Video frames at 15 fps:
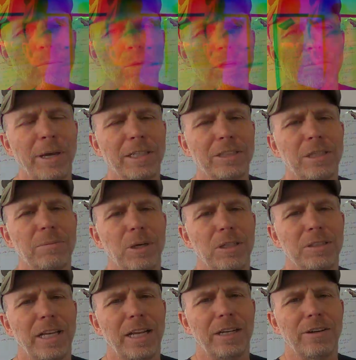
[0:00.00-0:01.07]
Welcome back to the
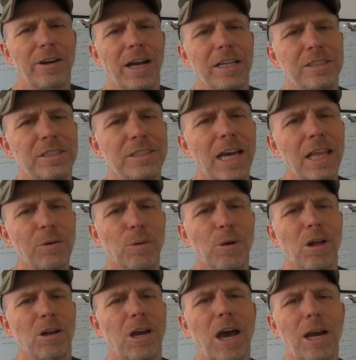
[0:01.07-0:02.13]
Montana Garage. Now that we're
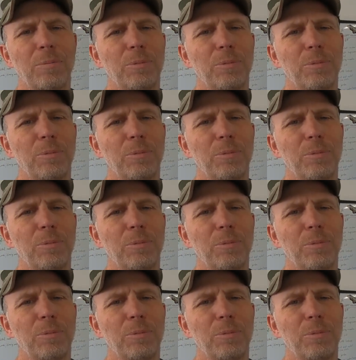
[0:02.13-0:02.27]
all caught